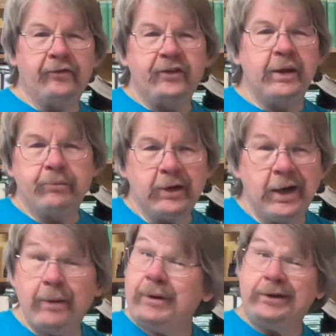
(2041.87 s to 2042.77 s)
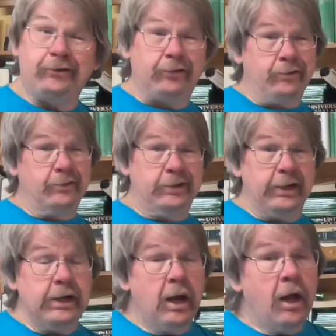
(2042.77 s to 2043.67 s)
at the same time, and
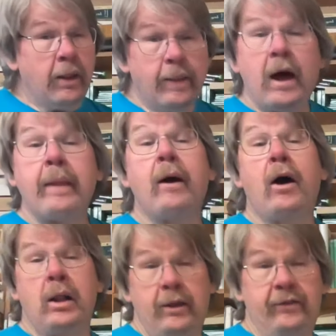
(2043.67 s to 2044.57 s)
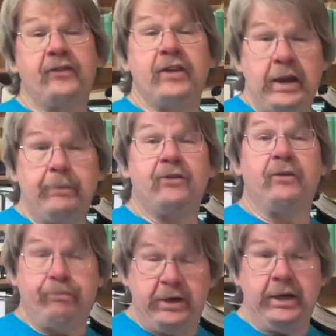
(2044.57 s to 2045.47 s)
certainly not all at the same
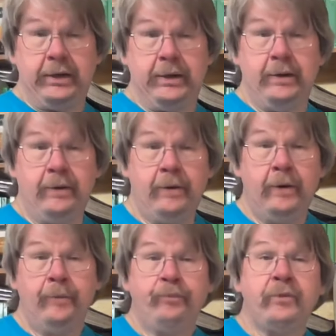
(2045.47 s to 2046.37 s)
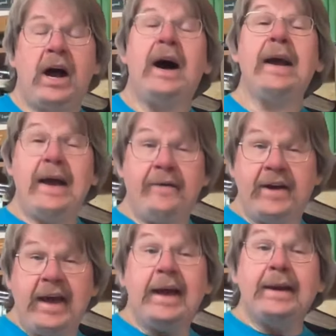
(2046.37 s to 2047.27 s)
speed. I have
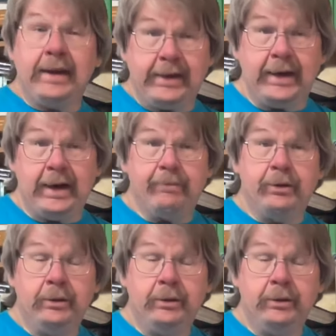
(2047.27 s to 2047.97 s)
a handicap.